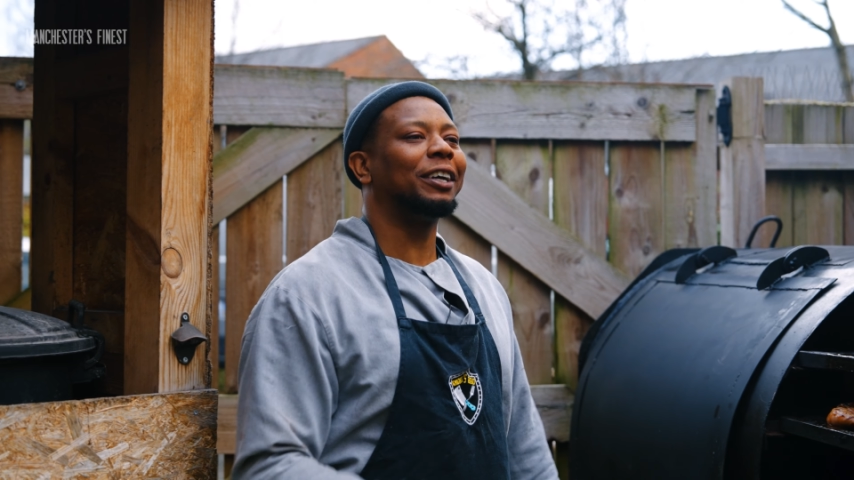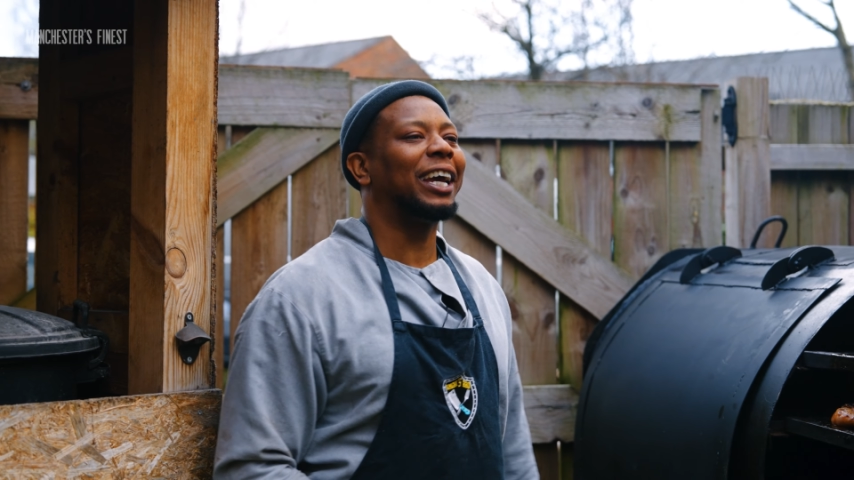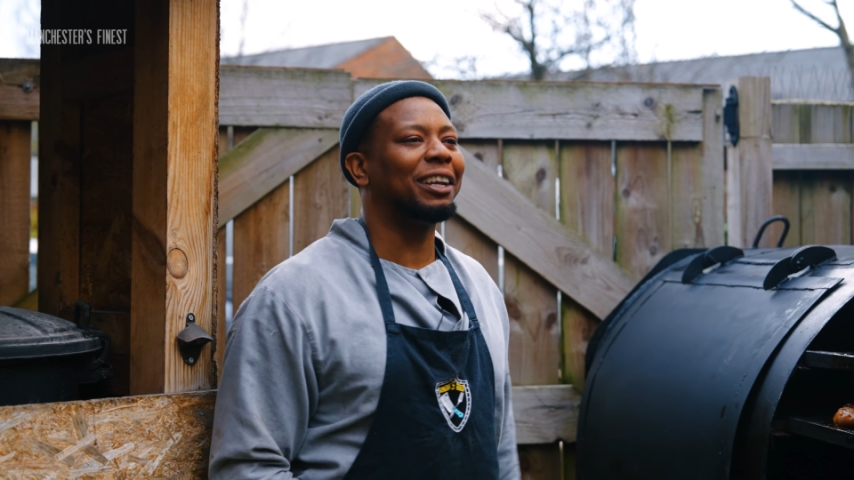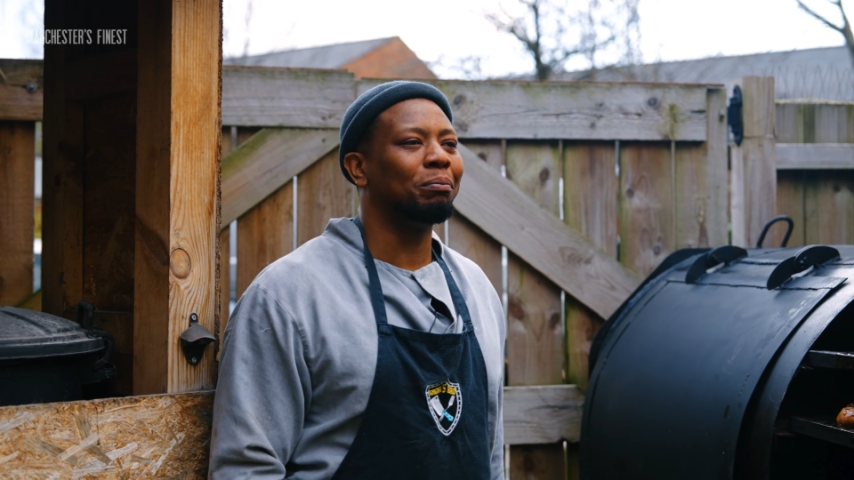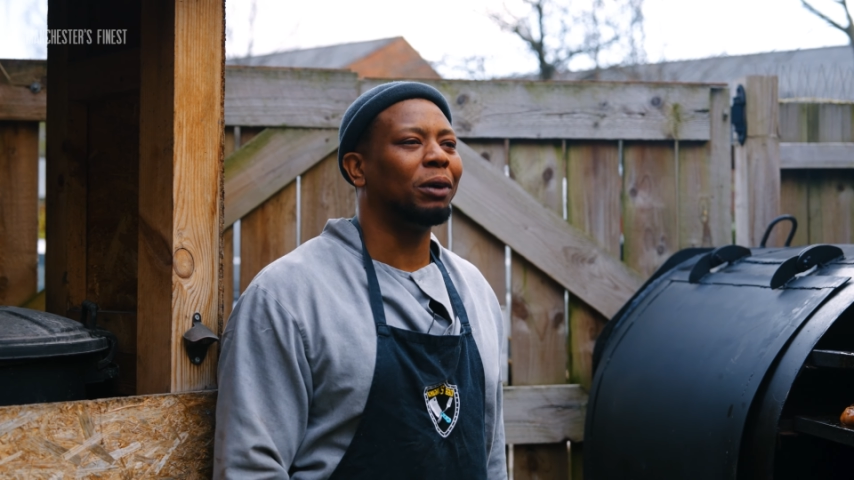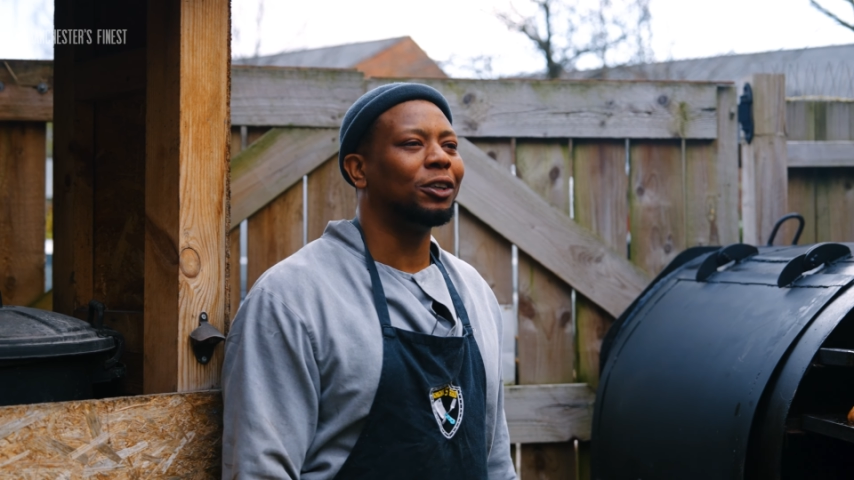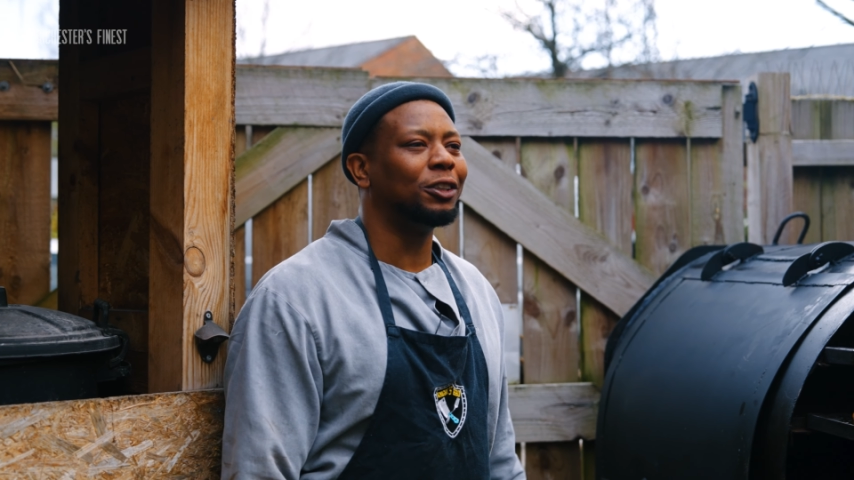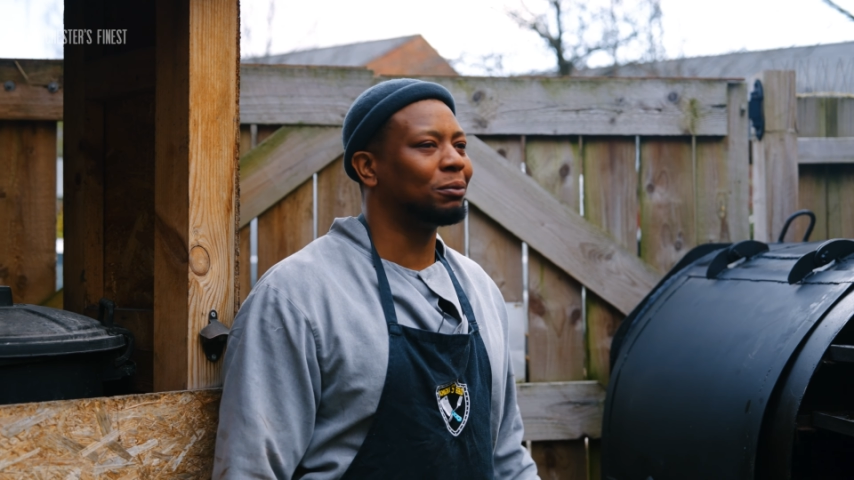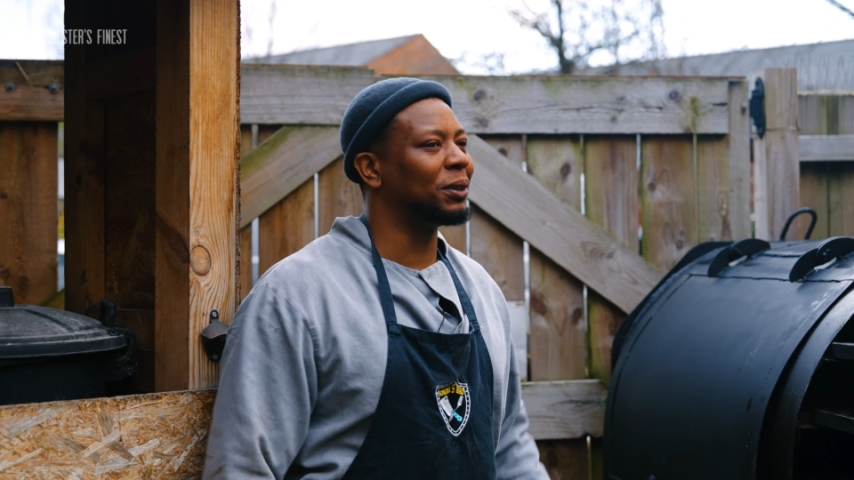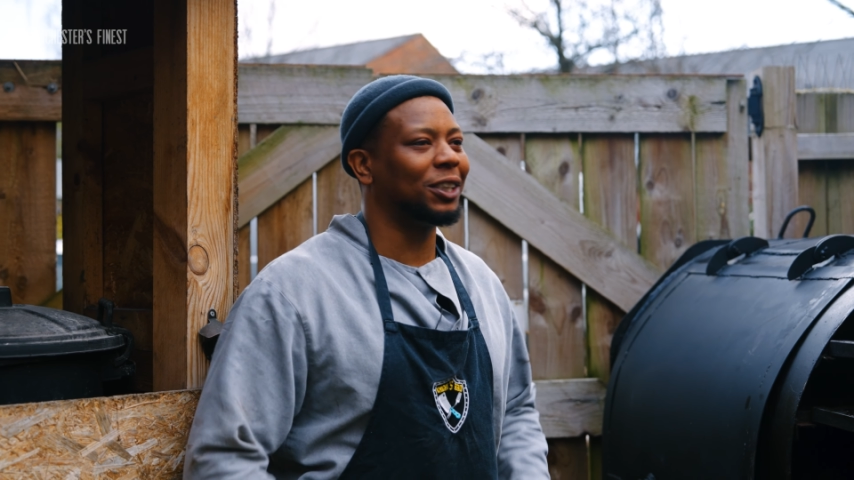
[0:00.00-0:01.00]
of getting it
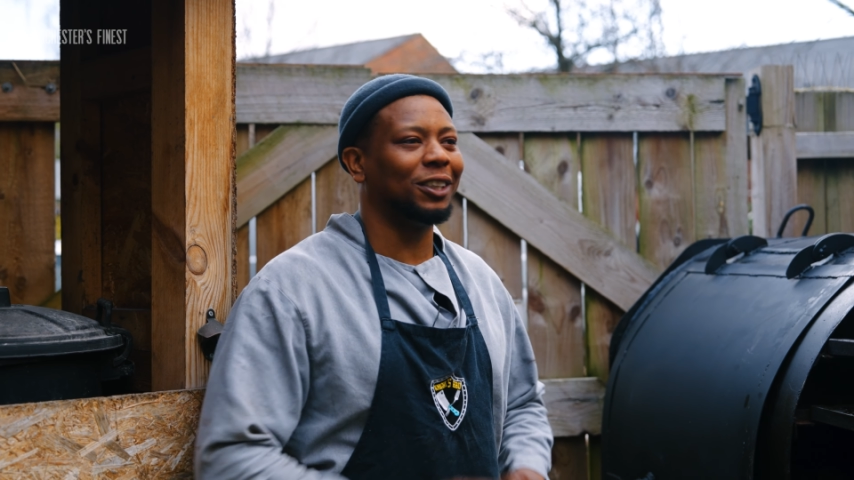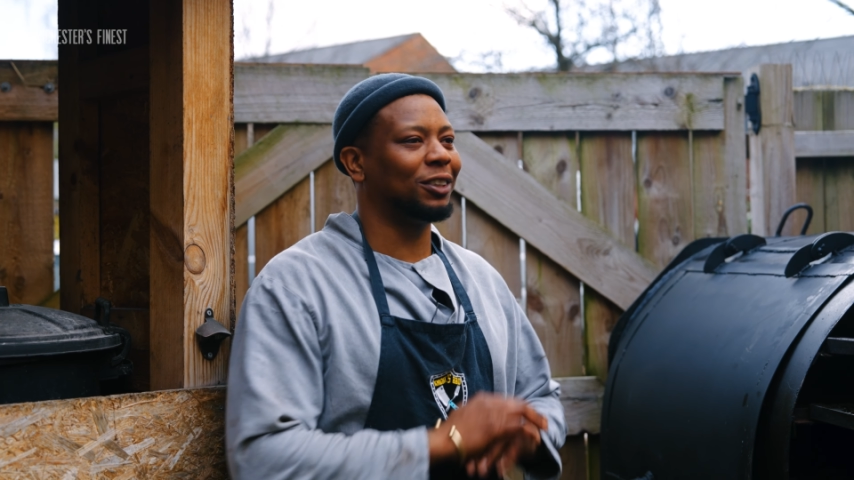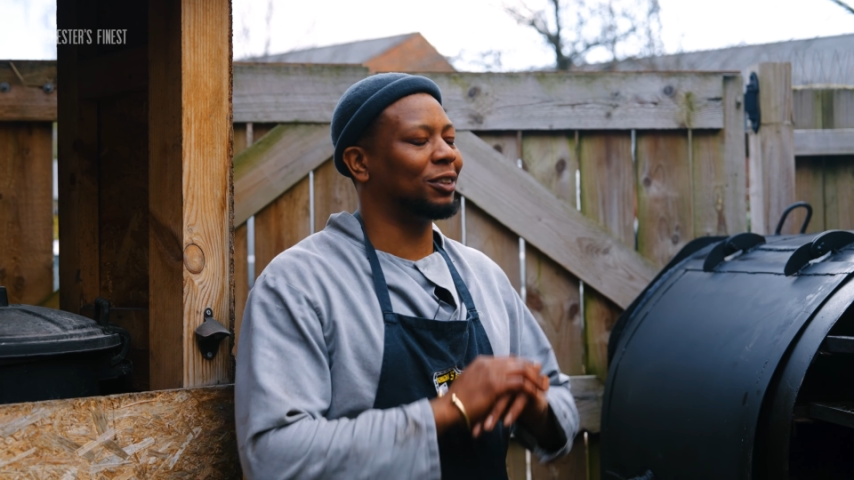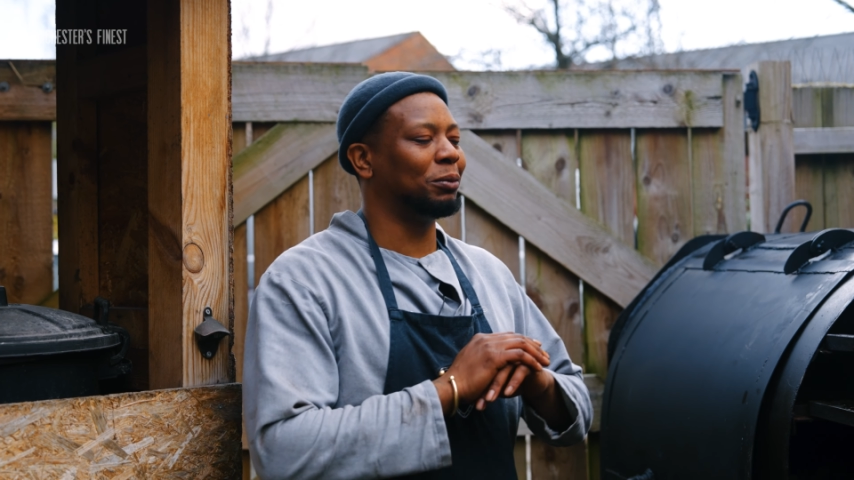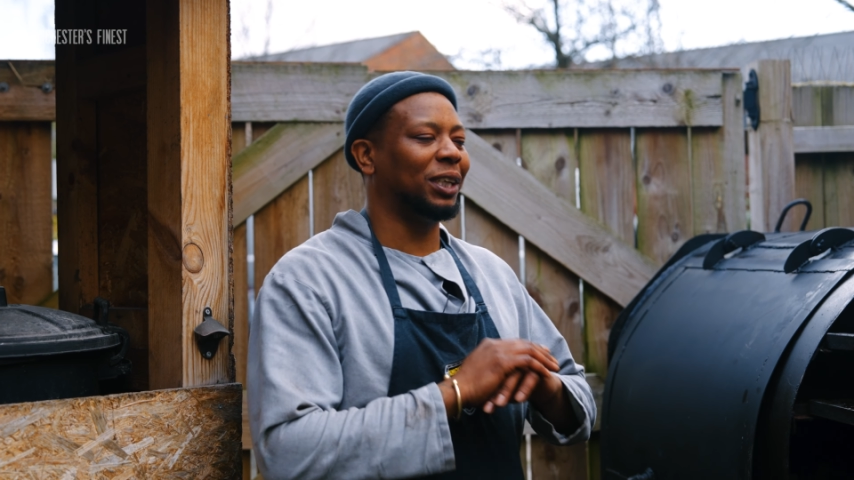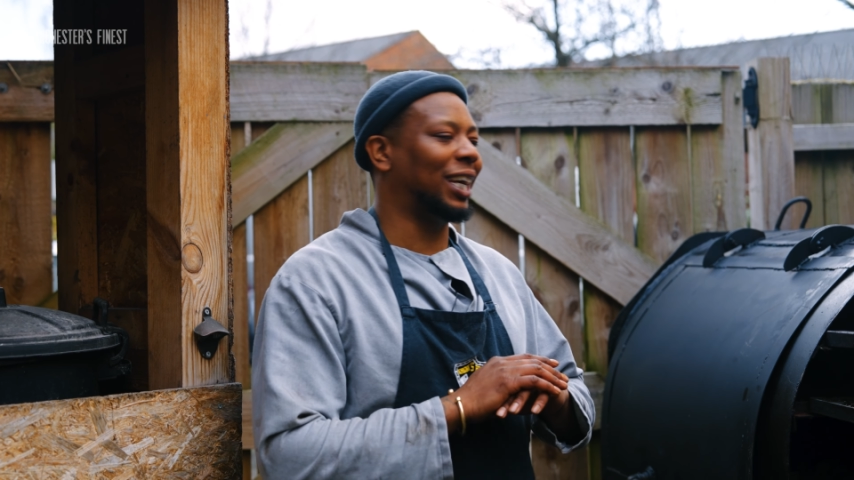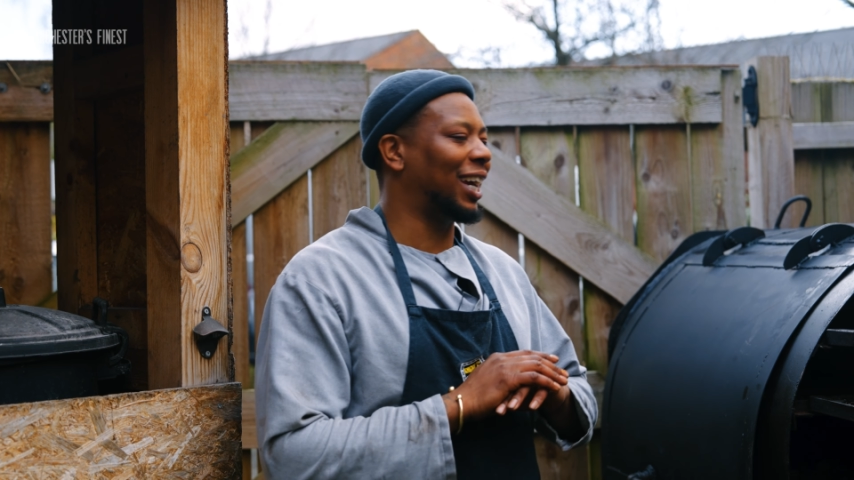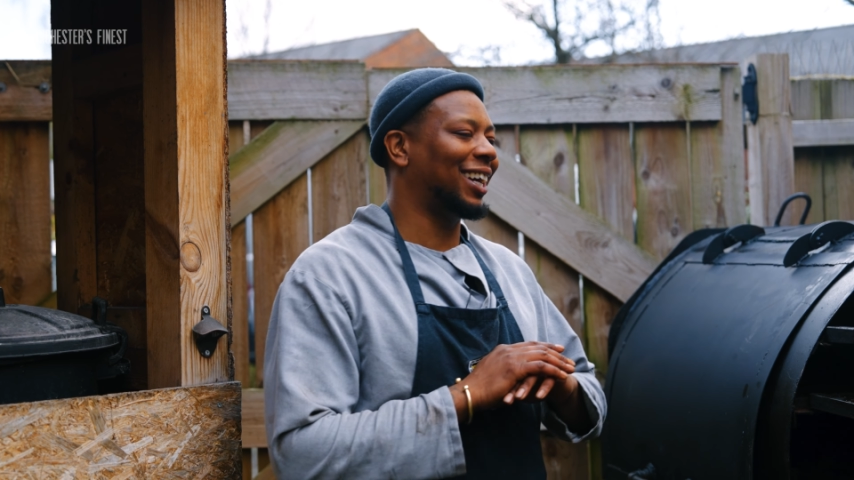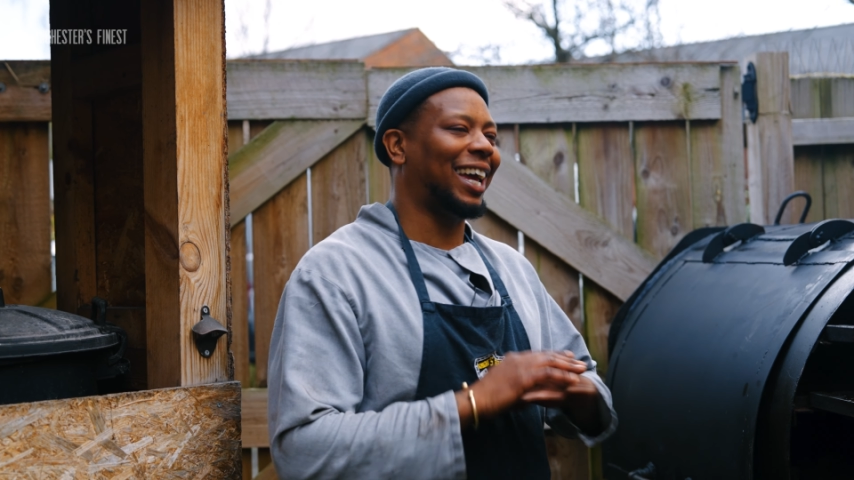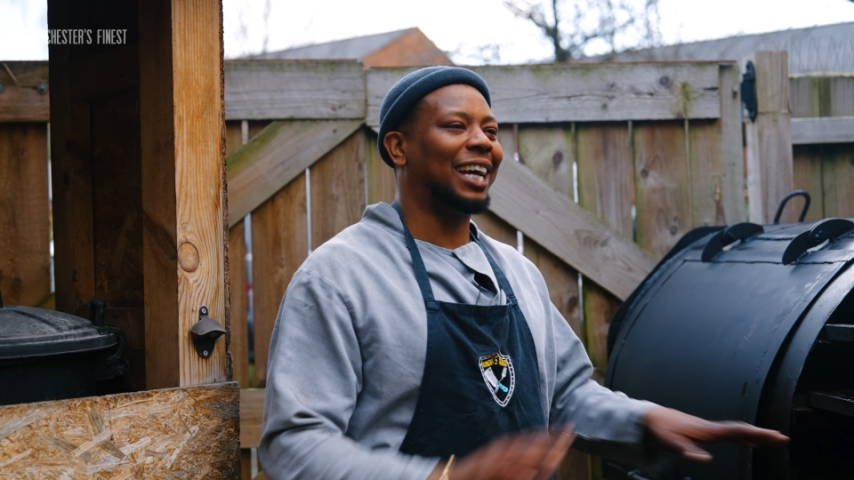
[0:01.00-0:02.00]
bottled because we
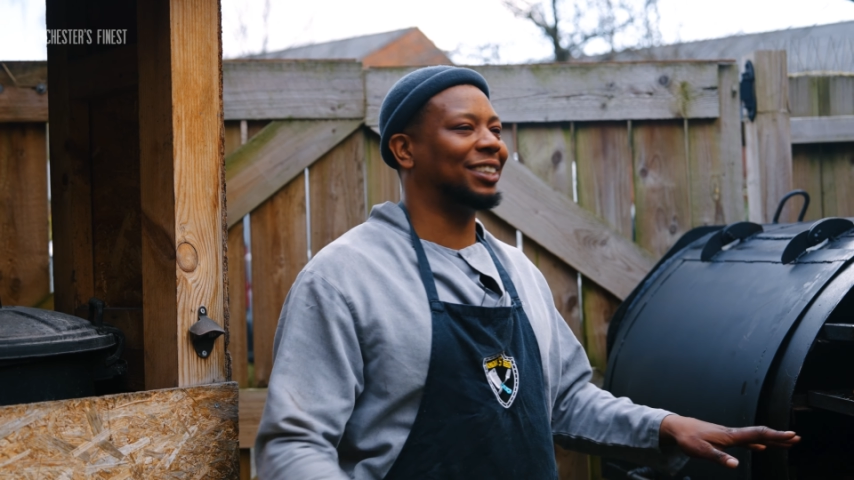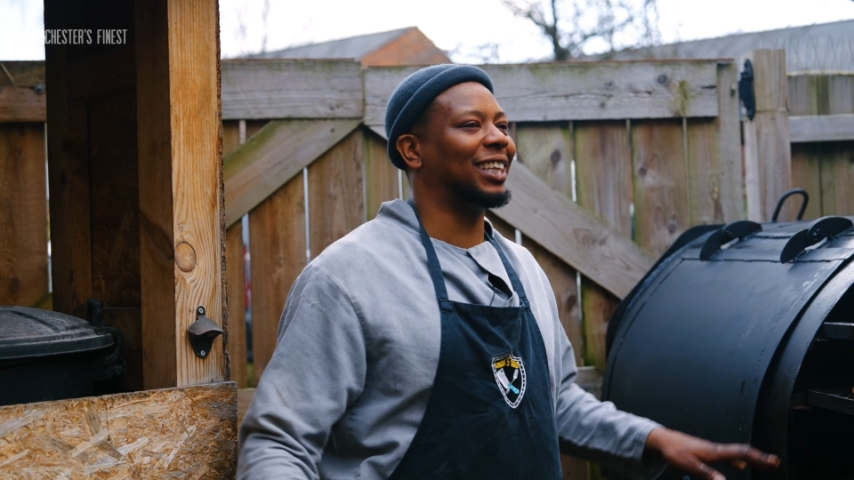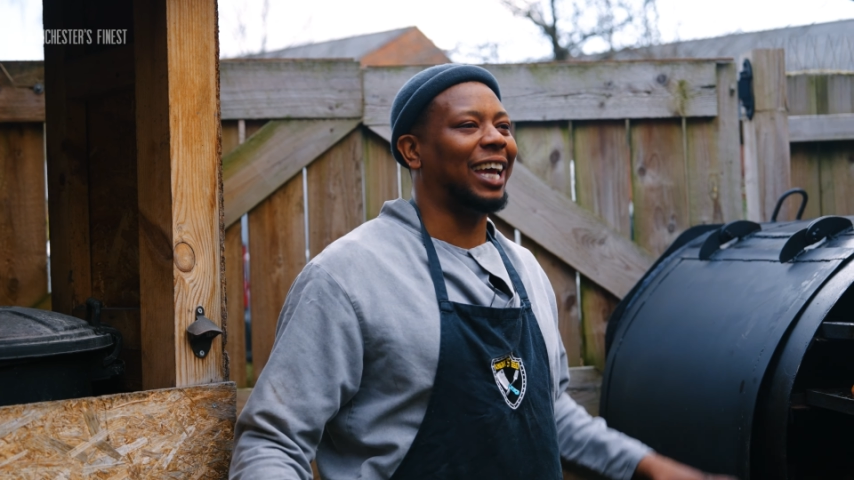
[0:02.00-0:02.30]
get asked yeah.